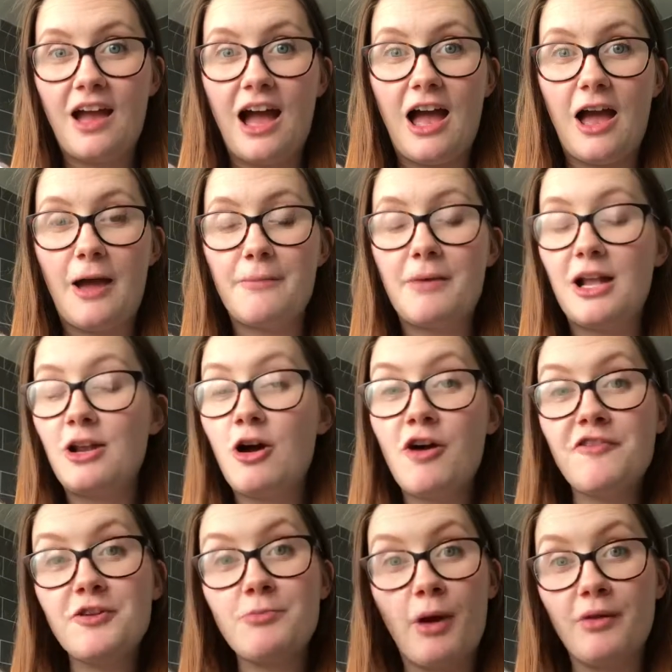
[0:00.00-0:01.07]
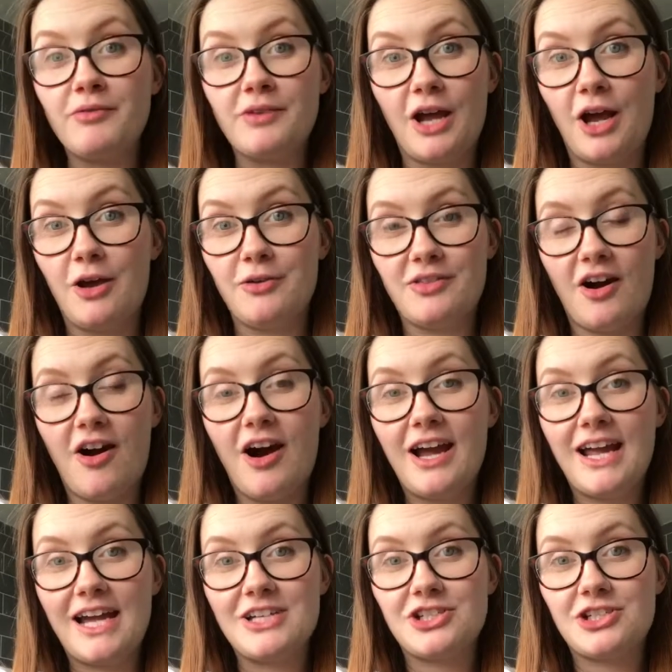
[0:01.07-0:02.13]
A lot of you won't know that I
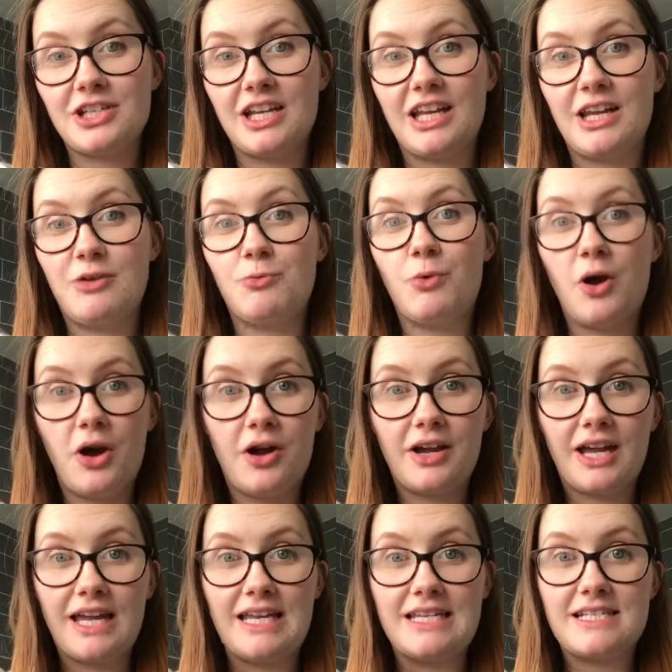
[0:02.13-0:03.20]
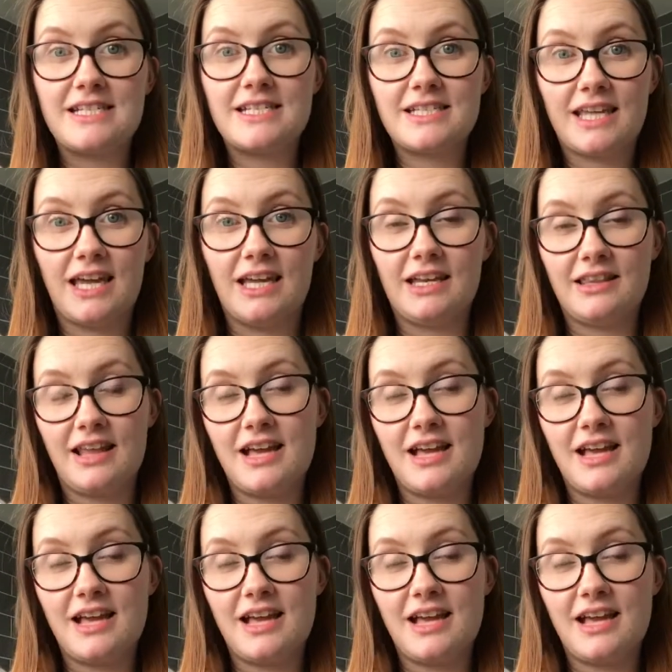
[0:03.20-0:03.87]
actually work in skin.